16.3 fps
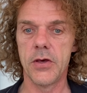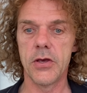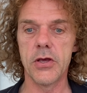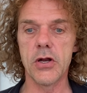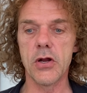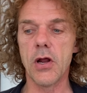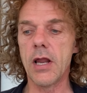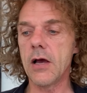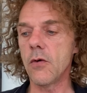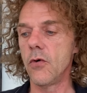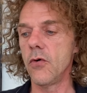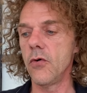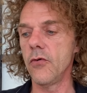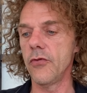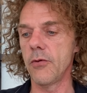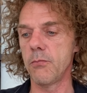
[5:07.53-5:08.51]
like
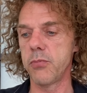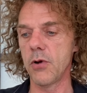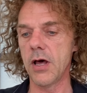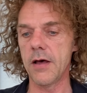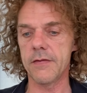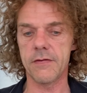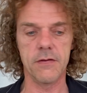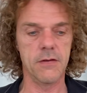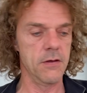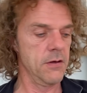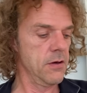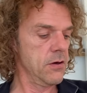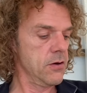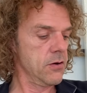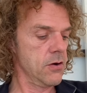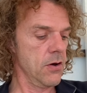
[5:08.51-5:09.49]
all the blood
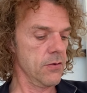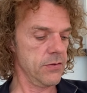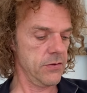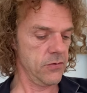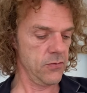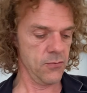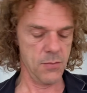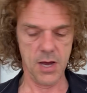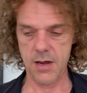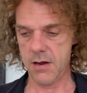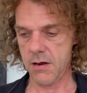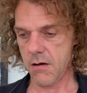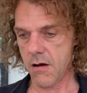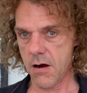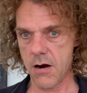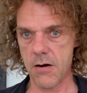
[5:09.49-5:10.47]
goes to my
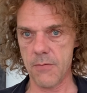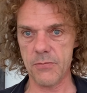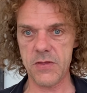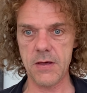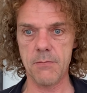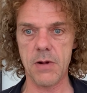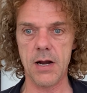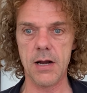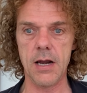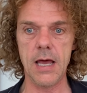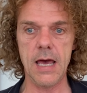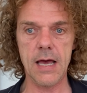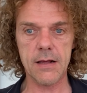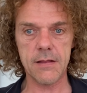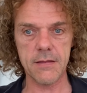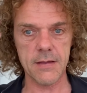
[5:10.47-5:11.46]
arms and my
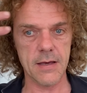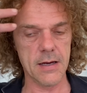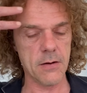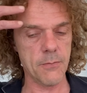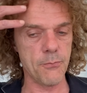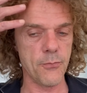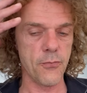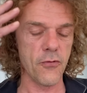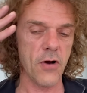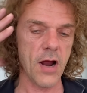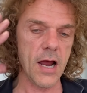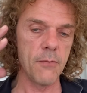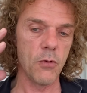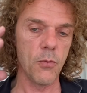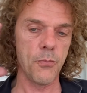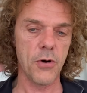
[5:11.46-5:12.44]
legs and the
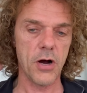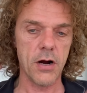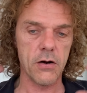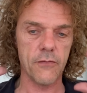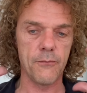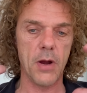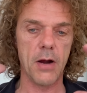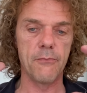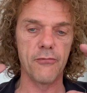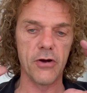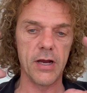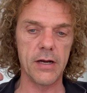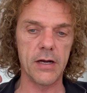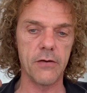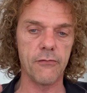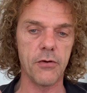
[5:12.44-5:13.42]
primal part of my
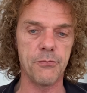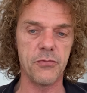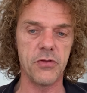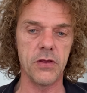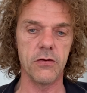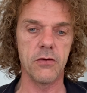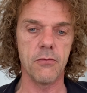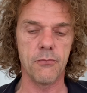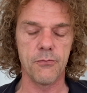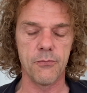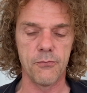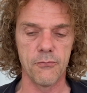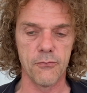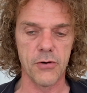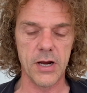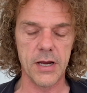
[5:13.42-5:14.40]
brain, the reptilian
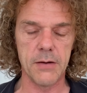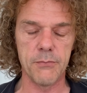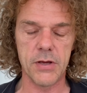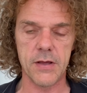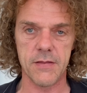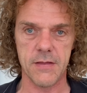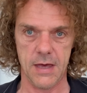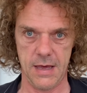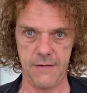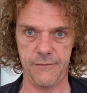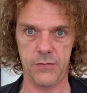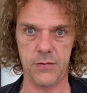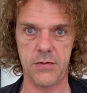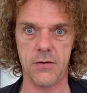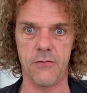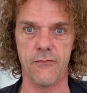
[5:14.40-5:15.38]
brain, because I have
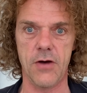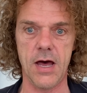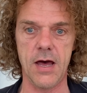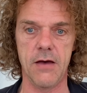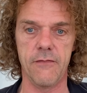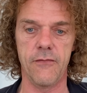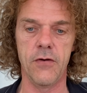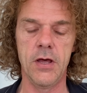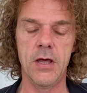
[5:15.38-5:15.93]
to survive.